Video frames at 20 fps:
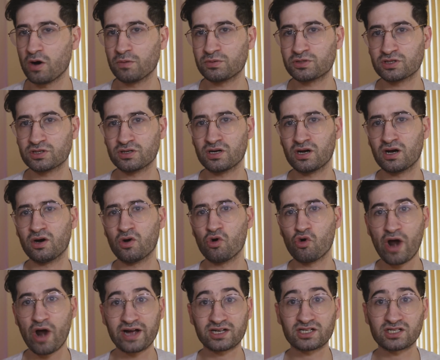option
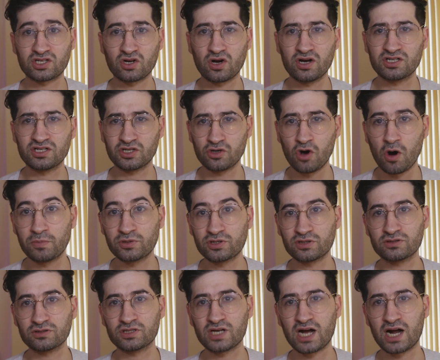or exercise the
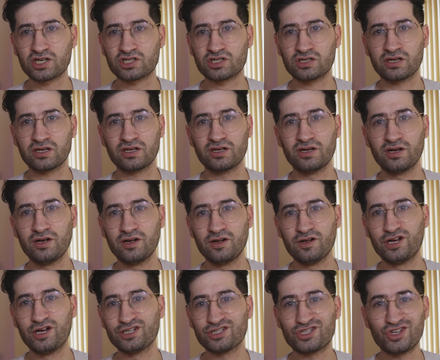option to actually
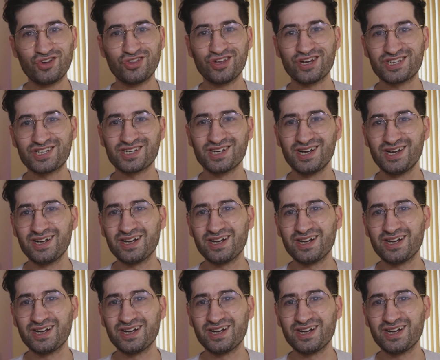do this